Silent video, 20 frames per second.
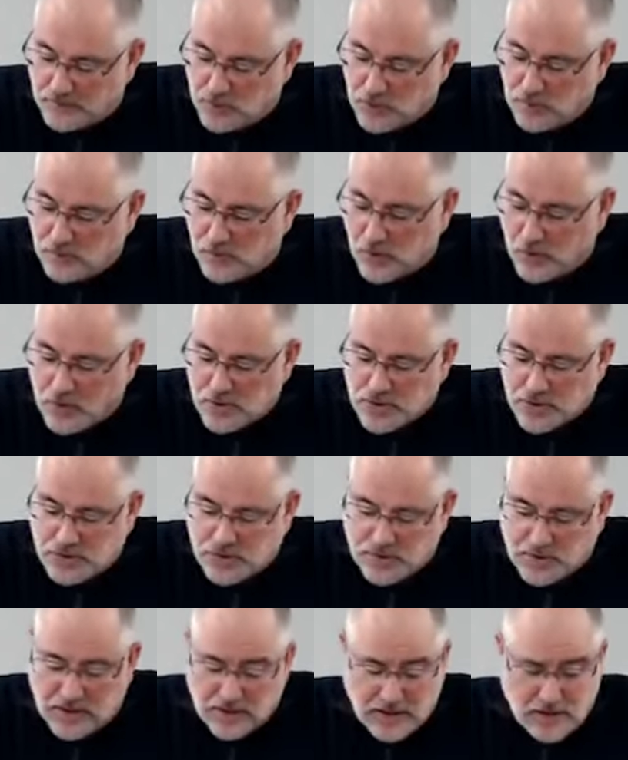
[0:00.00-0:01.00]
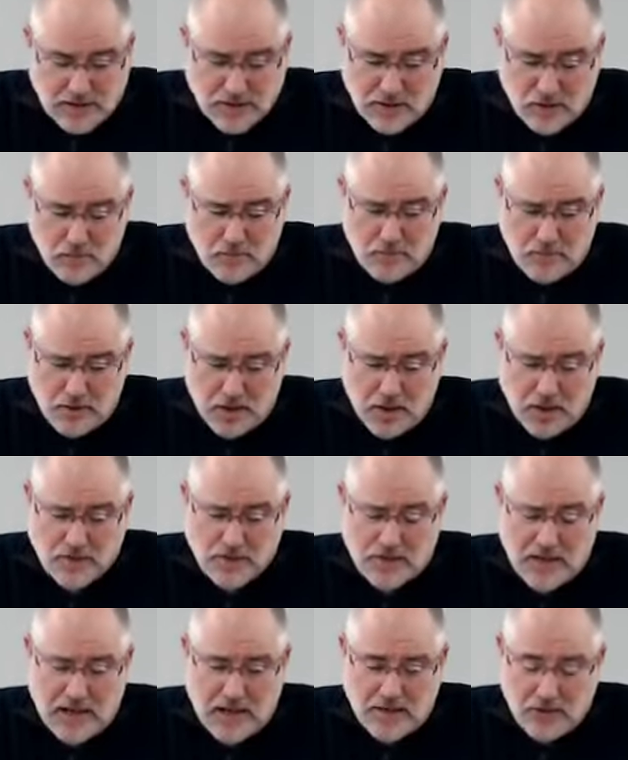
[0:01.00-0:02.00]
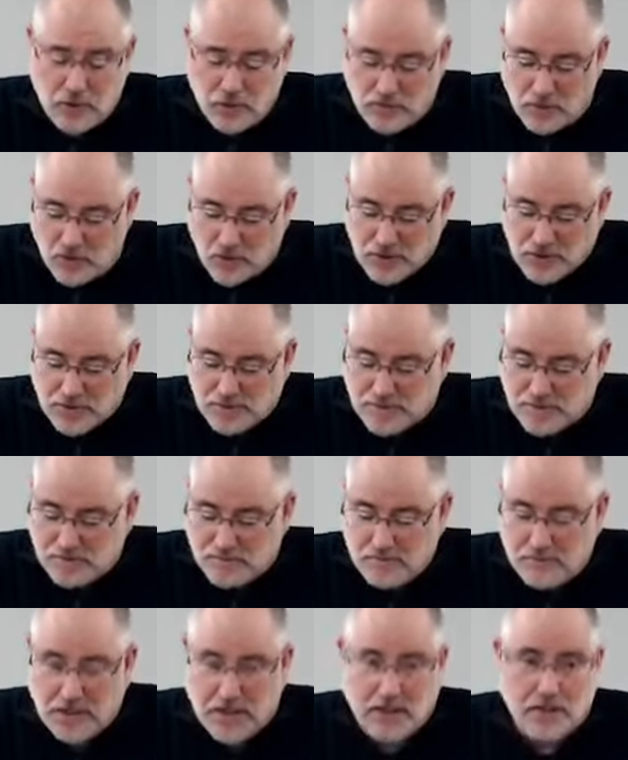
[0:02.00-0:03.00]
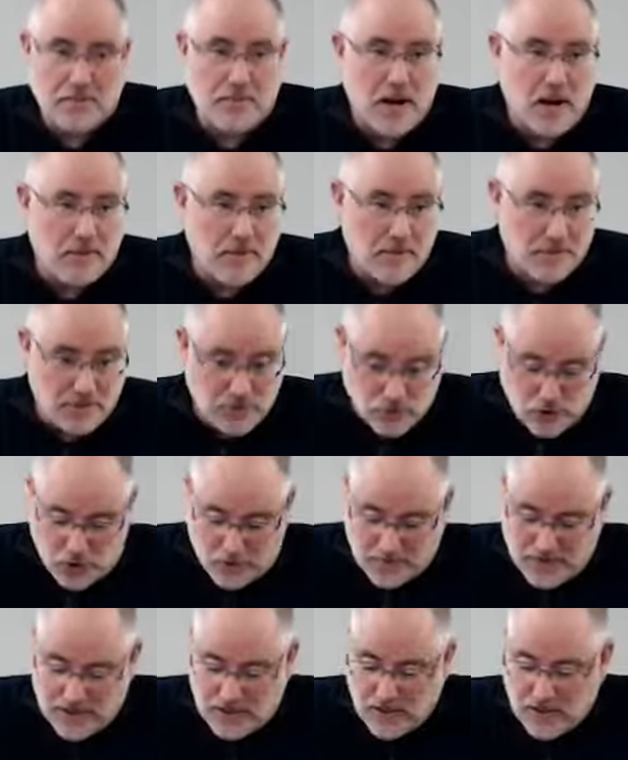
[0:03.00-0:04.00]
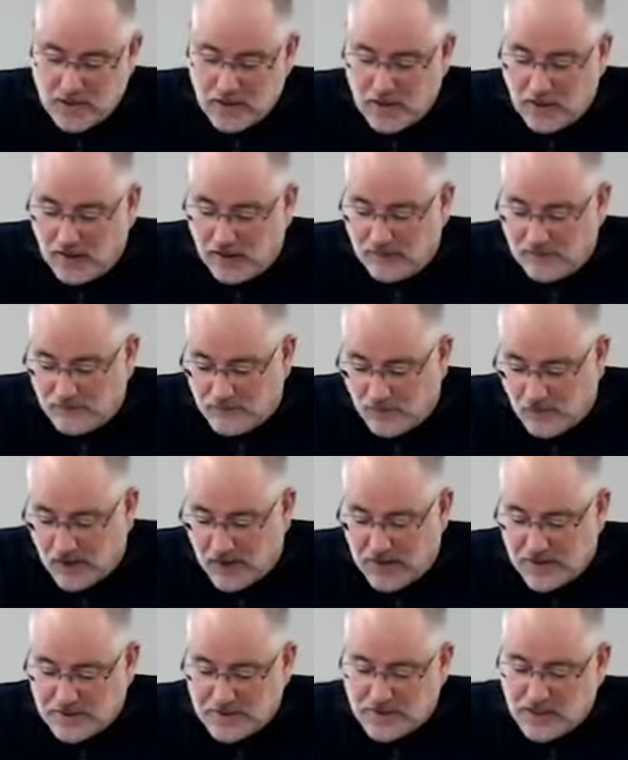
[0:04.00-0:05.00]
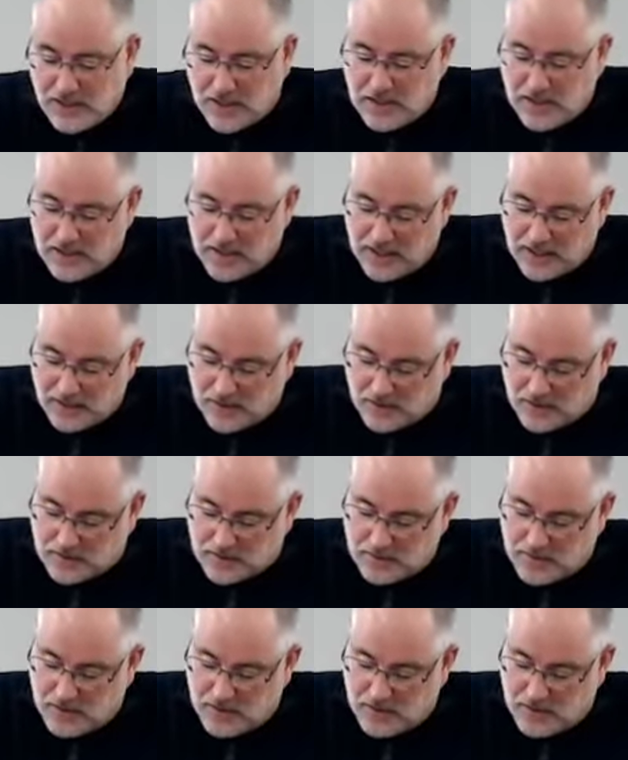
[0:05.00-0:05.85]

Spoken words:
New versions, and so because of that, new versions began to pop up in Germany, in France, and in England.